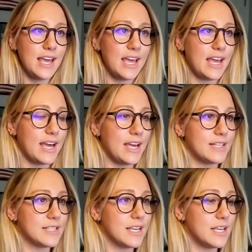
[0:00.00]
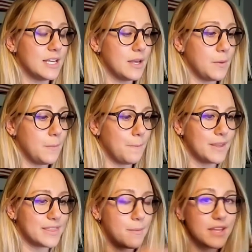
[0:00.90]
And,
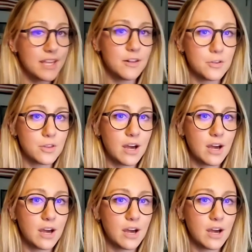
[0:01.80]
but the, you know,